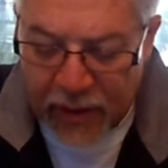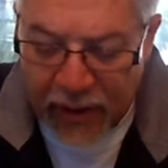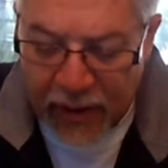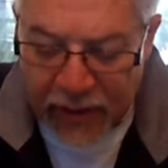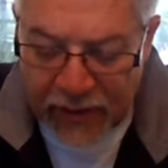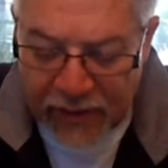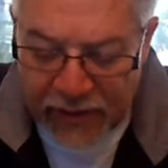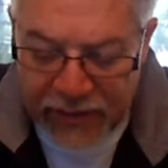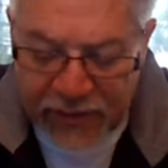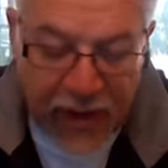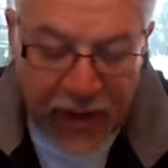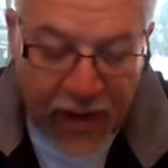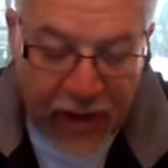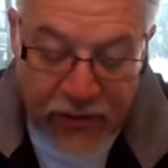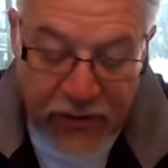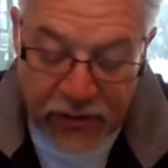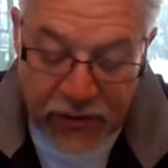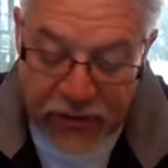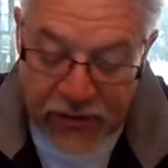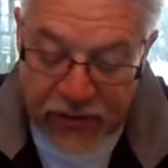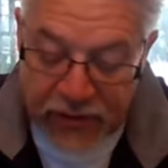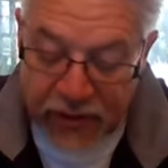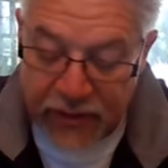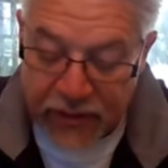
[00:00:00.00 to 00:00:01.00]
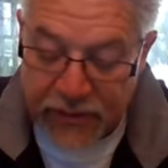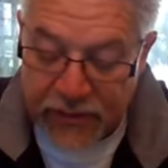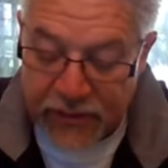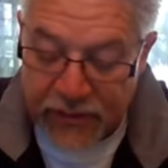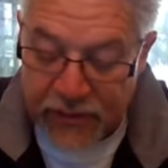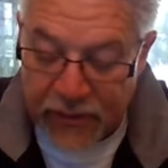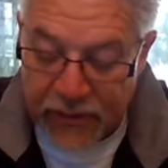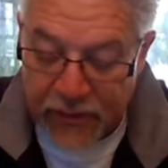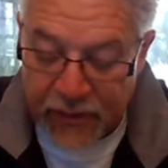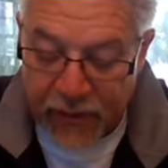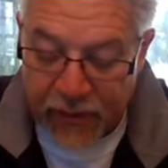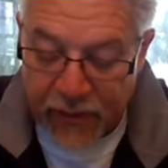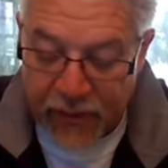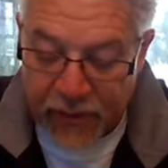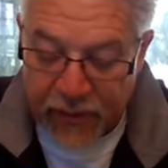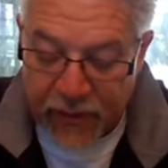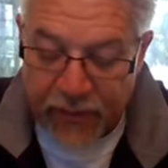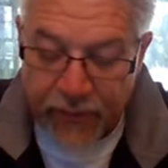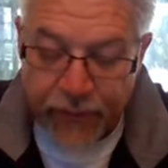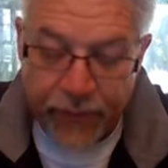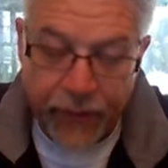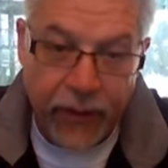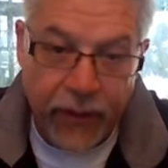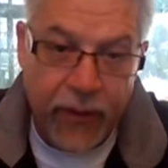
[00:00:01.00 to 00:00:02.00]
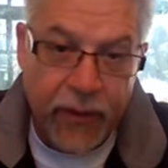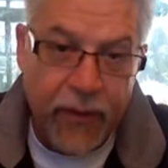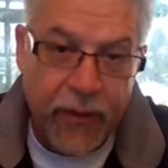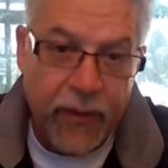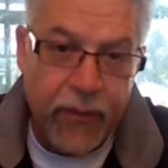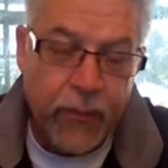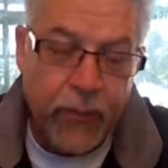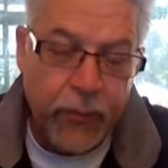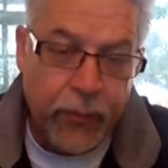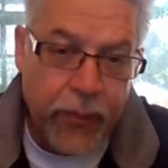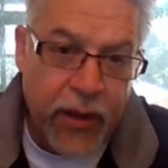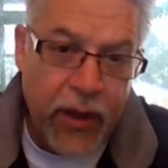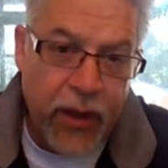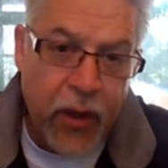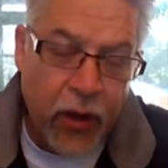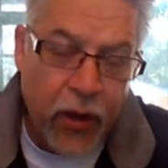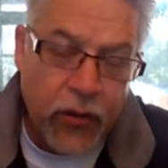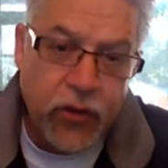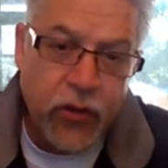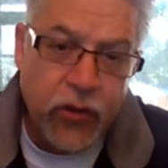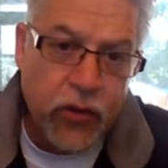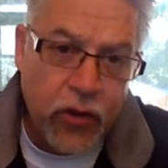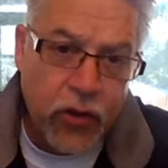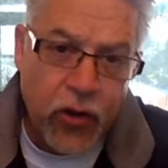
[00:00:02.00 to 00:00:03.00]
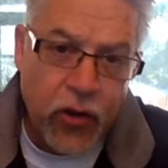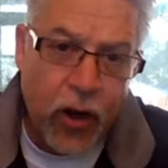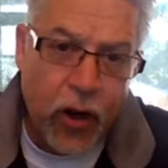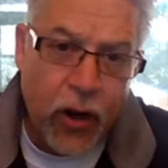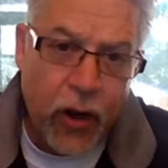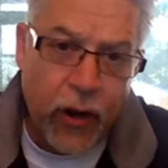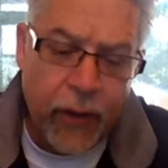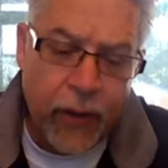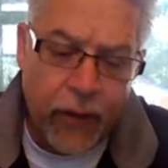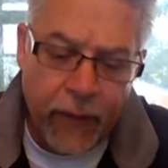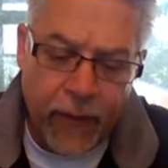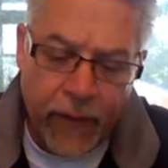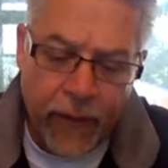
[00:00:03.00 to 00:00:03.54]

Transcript: and Sadducees? Be on your guard.